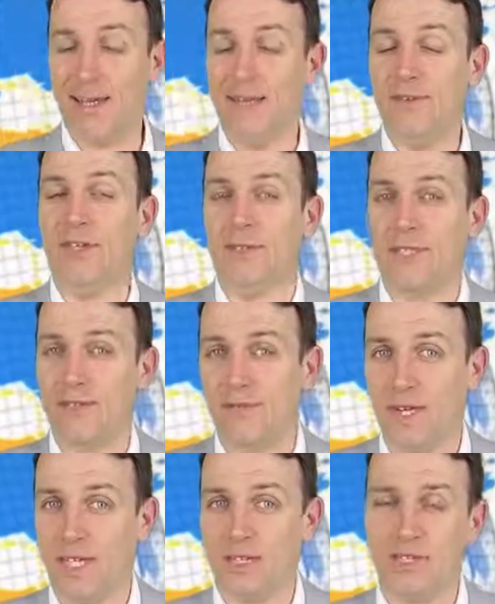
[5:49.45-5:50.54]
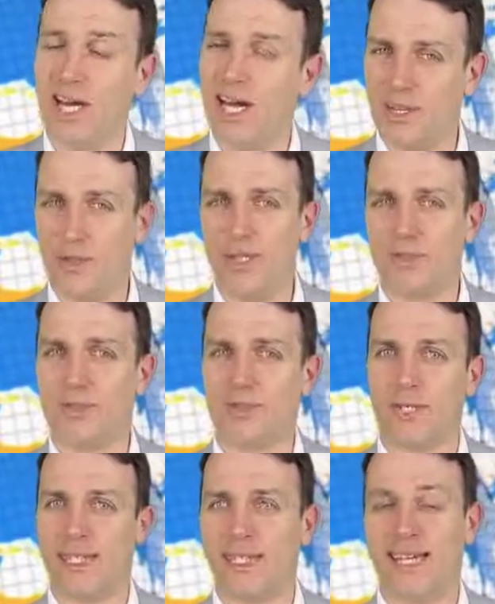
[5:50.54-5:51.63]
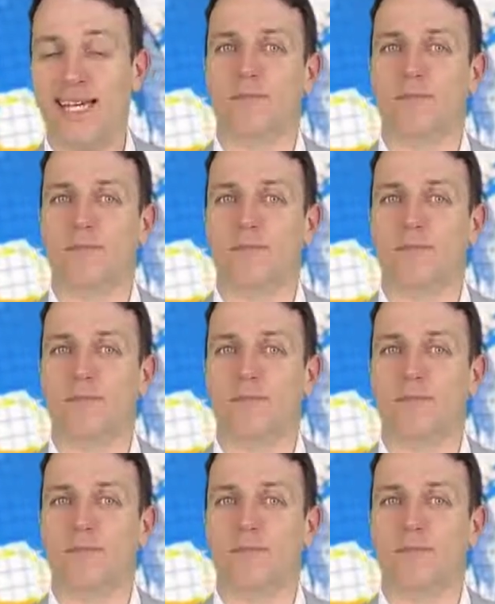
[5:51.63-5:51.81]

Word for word: If there is inflation, higher interest rates,